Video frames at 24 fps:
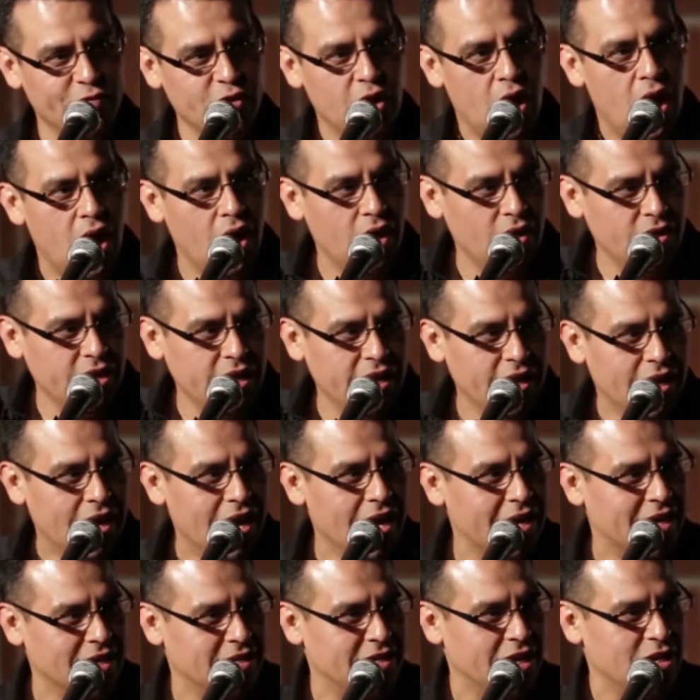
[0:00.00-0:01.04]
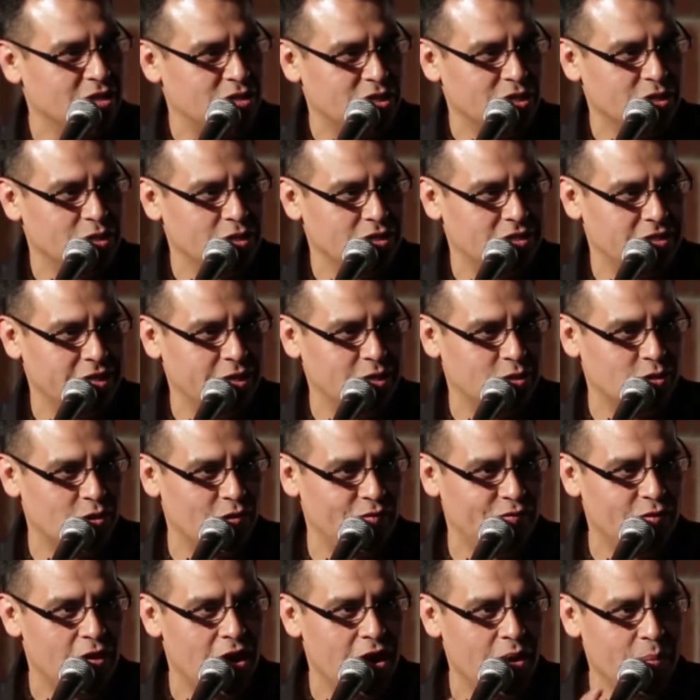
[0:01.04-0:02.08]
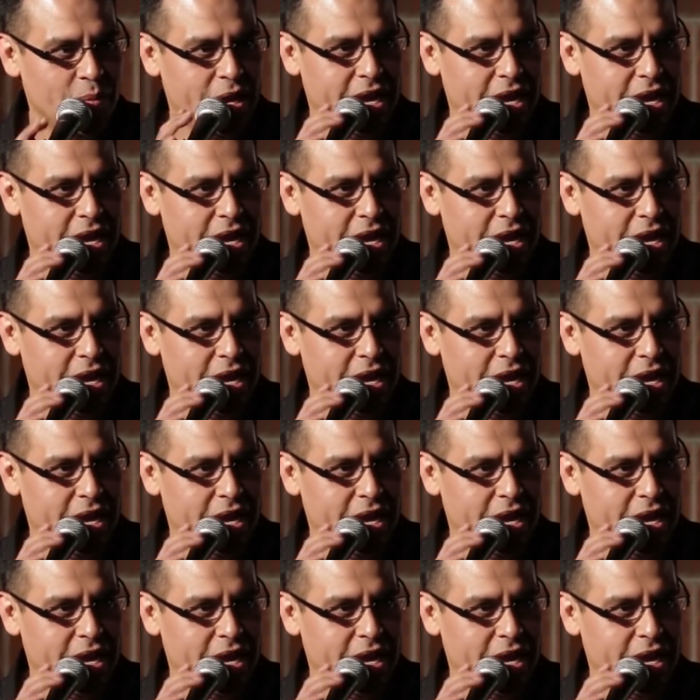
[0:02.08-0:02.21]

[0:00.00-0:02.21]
for all the contestants you've seen so far,